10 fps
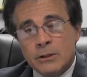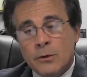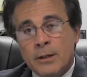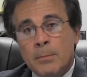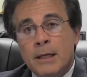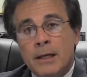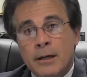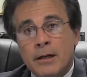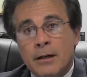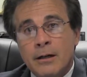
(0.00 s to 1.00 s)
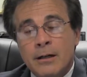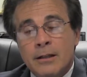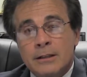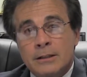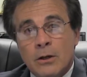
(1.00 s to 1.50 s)
is going to be here
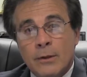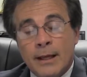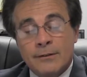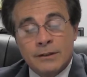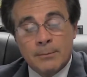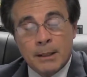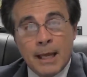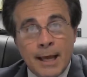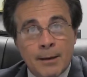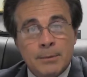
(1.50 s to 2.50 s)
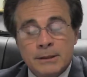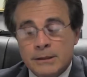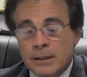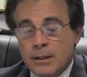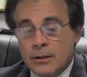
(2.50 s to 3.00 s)
so that if something
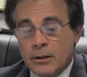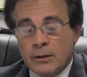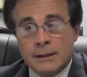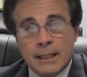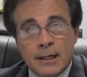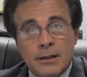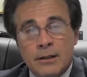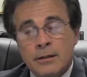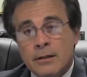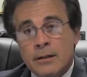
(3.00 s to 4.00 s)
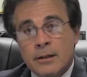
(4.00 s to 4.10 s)
happens, your executor,